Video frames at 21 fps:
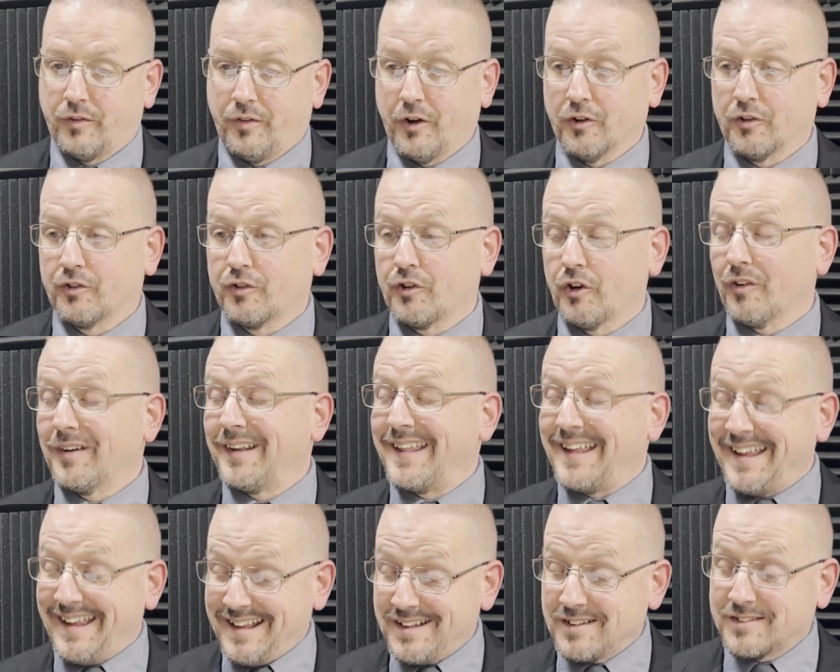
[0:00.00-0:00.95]
There certainly
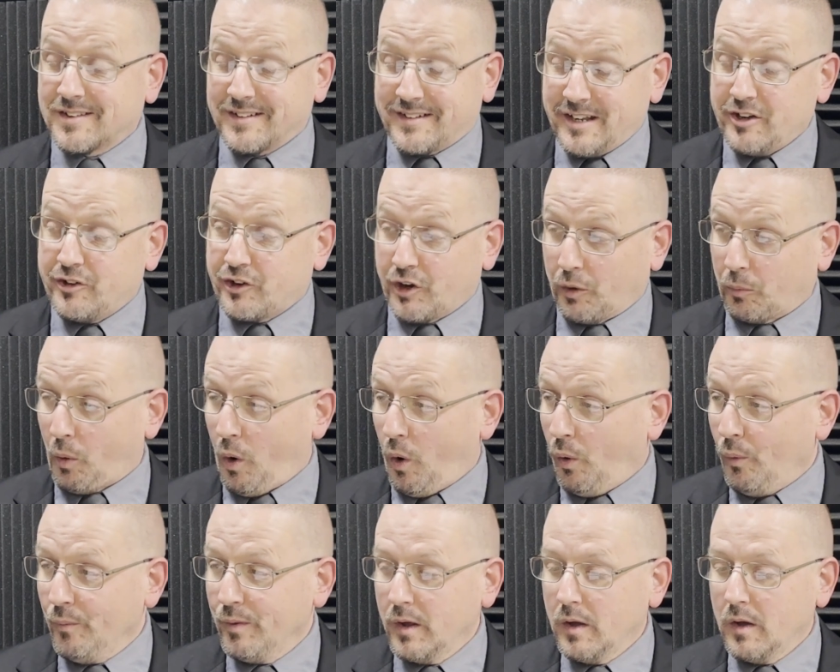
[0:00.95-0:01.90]
is a teaching role.